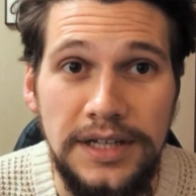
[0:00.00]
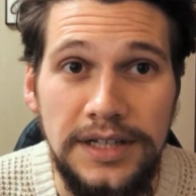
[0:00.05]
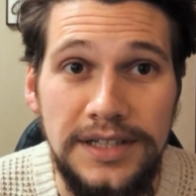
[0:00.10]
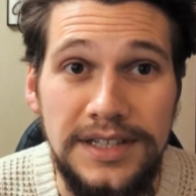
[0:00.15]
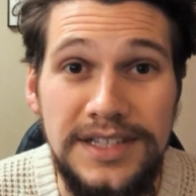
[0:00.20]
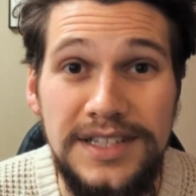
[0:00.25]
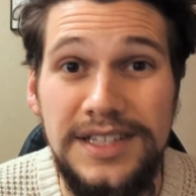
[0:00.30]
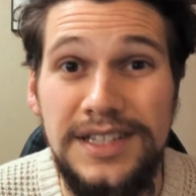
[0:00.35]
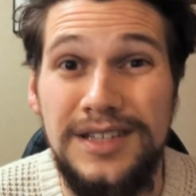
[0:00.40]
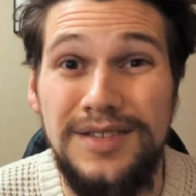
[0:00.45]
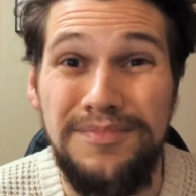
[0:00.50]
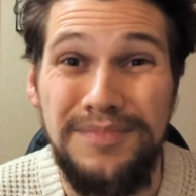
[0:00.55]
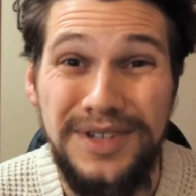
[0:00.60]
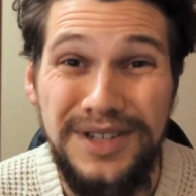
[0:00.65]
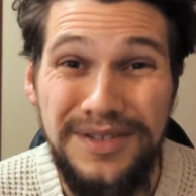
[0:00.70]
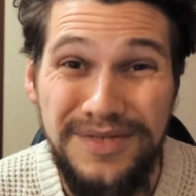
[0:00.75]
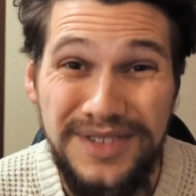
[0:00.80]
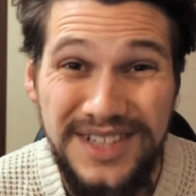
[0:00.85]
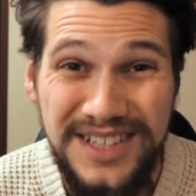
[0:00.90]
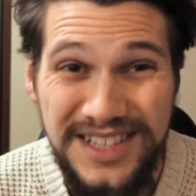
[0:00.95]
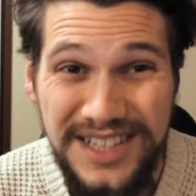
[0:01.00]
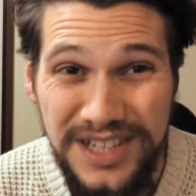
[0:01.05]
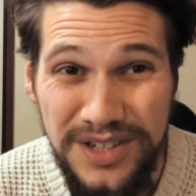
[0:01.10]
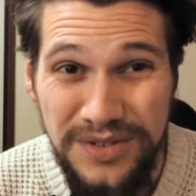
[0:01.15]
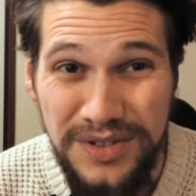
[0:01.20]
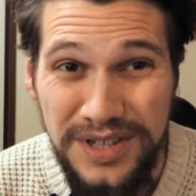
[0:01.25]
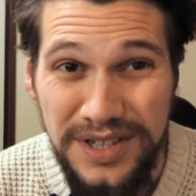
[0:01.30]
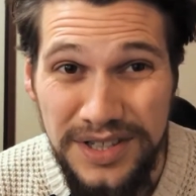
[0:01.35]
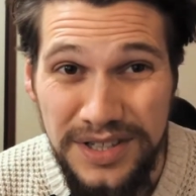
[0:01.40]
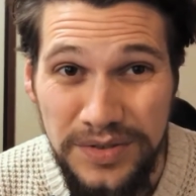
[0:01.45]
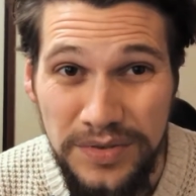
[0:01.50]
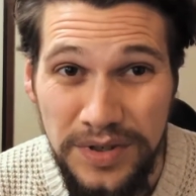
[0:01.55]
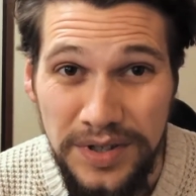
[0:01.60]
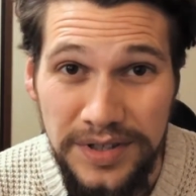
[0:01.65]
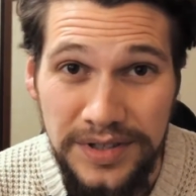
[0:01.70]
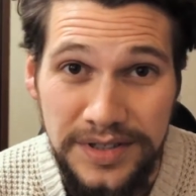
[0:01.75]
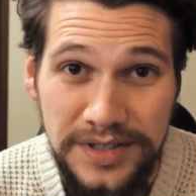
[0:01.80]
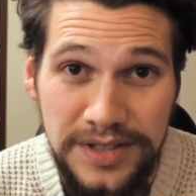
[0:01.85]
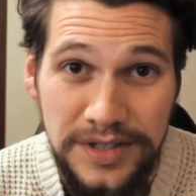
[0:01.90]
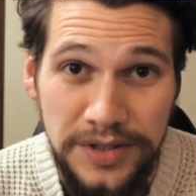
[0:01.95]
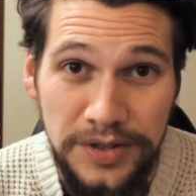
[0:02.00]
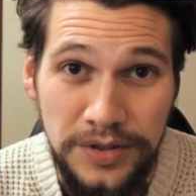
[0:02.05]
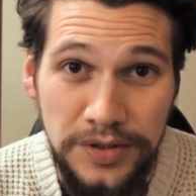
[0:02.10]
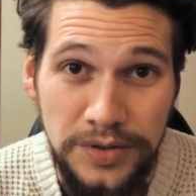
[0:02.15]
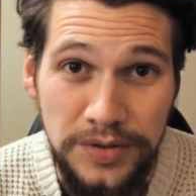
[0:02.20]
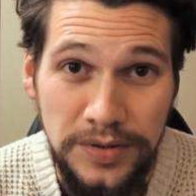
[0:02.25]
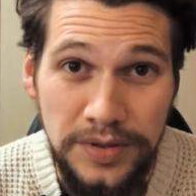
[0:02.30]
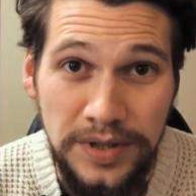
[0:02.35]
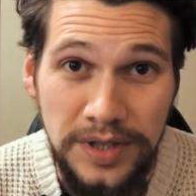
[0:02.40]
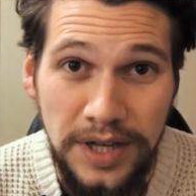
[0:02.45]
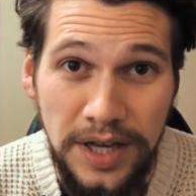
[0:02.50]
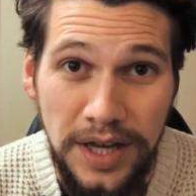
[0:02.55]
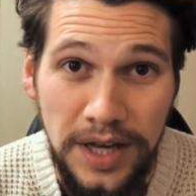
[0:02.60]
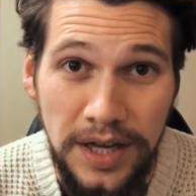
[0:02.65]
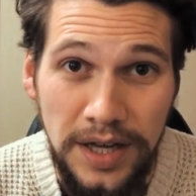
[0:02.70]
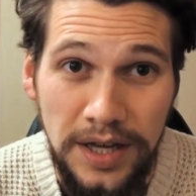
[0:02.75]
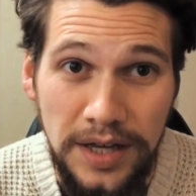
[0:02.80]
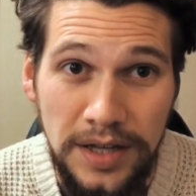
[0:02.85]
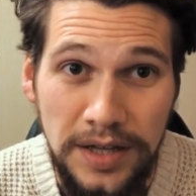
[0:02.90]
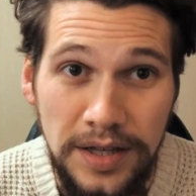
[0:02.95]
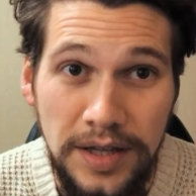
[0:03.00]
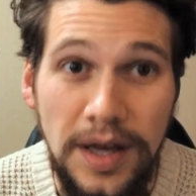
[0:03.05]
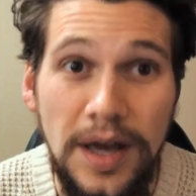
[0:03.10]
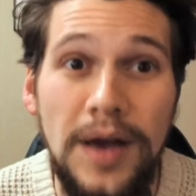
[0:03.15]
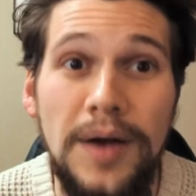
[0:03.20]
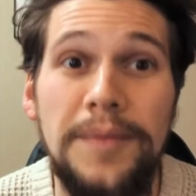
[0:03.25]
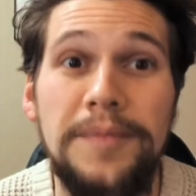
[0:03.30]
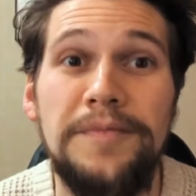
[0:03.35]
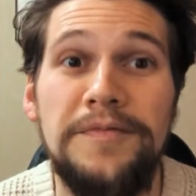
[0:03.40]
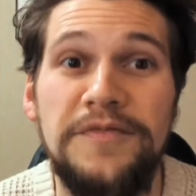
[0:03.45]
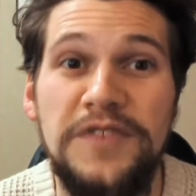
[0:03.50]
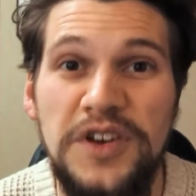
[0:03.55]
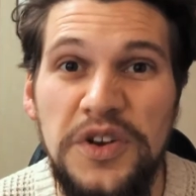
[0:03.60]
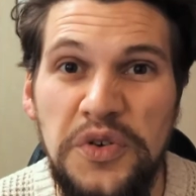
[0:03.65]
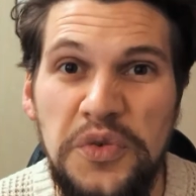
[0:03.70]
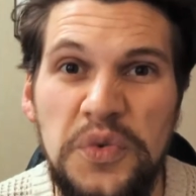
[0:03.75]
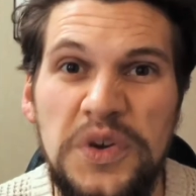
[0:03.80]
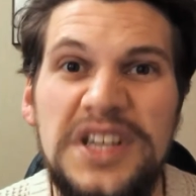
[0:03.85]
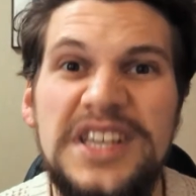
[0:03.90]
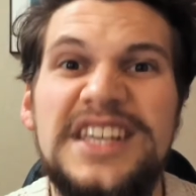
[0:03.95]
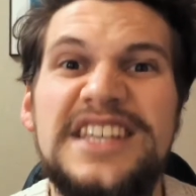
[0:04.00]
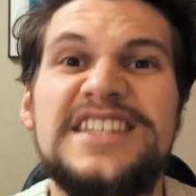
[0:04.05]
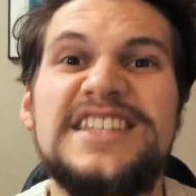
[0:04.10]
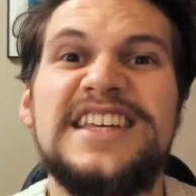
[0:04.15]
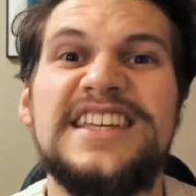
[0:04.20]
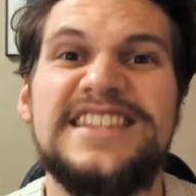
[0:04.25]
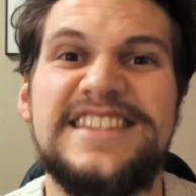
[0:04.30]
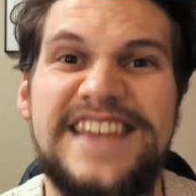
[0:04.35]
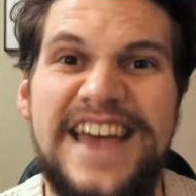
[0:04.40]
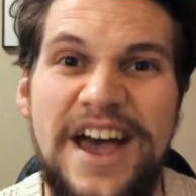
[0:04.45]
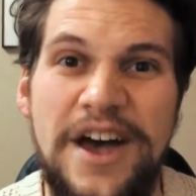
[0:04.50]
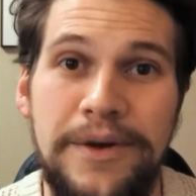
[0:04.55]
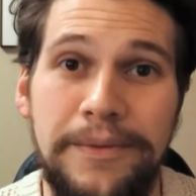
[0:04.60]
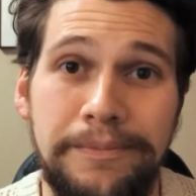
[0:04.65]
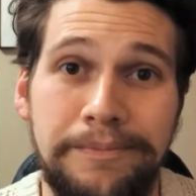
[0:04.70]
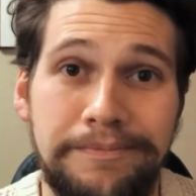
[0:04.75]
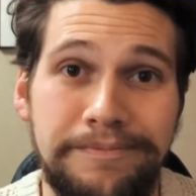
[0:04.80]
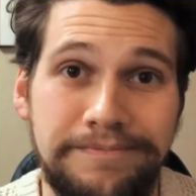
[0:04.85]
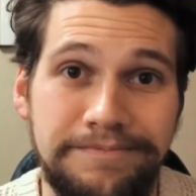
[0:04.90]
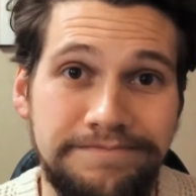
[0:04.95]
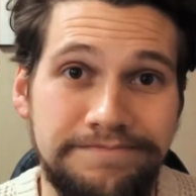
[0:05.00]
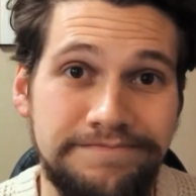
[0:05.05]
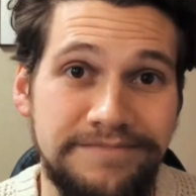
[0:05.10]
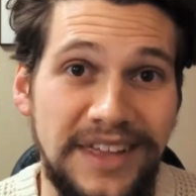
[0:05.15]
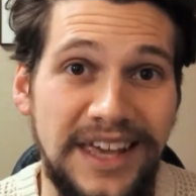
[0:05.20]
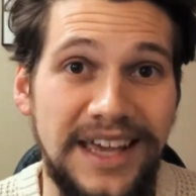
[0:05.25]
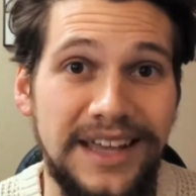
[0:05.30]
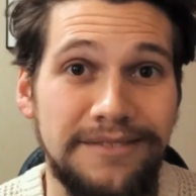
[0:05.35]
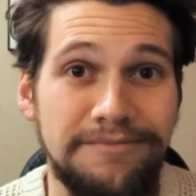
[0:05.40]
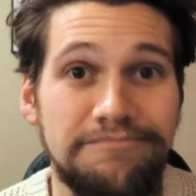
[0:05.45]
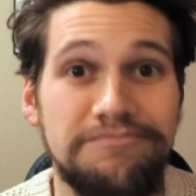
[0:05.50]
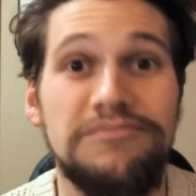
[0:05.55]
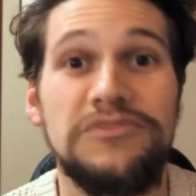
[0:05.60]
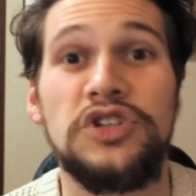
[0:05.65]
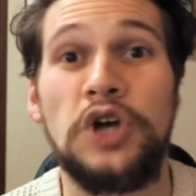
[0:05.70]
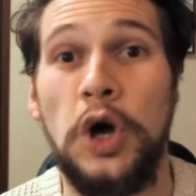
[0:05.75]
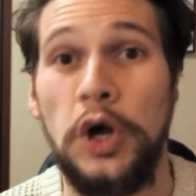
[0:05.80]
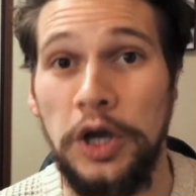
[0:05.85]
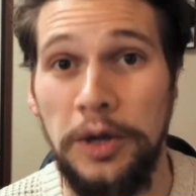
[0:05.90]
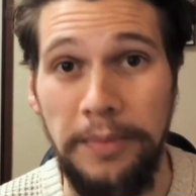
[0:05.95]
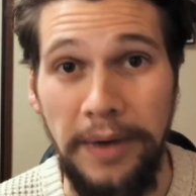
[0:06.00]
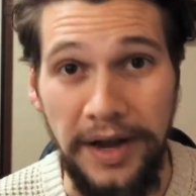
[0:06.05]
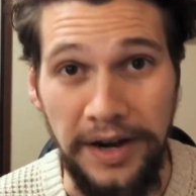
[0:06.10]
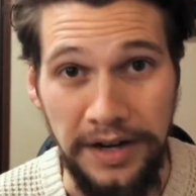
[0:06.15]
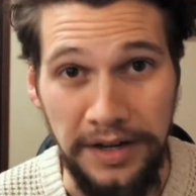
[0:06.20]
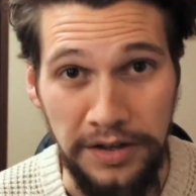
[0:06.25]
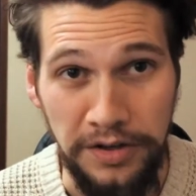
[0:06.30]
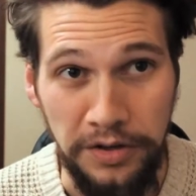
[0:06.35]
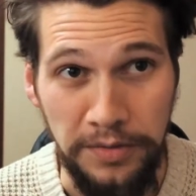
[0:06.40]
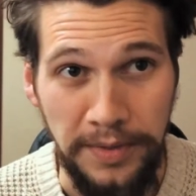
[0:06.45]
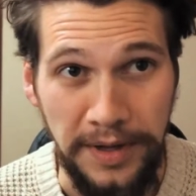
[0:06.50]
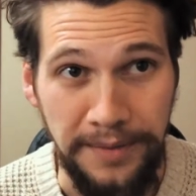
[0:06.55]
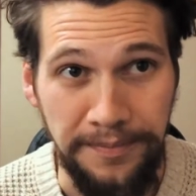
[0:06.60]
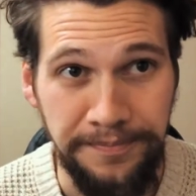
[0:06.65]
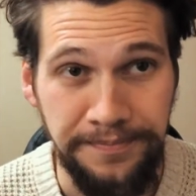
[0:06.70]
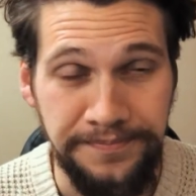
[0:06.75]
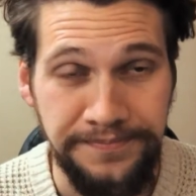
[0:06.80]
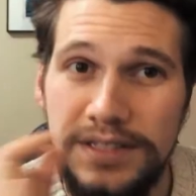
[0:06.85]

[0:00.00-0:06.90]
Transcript: This is a bit of a serious one, so uh, figured we sit down and talk about it a little bit.